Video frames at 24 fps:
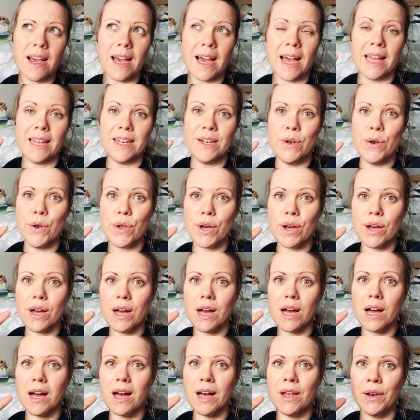and
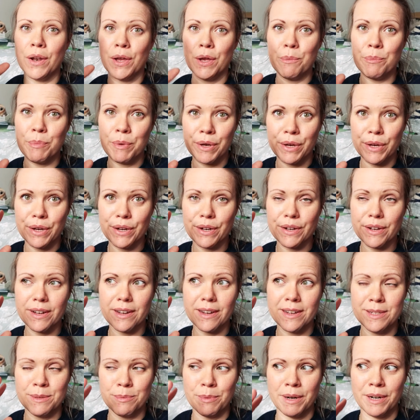a notebook
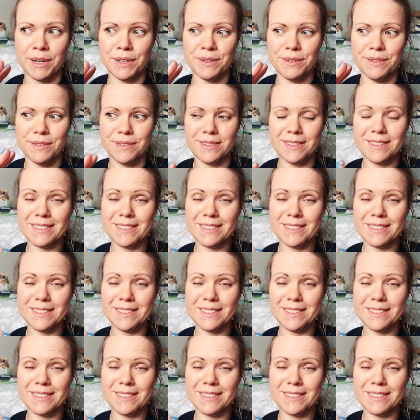as well.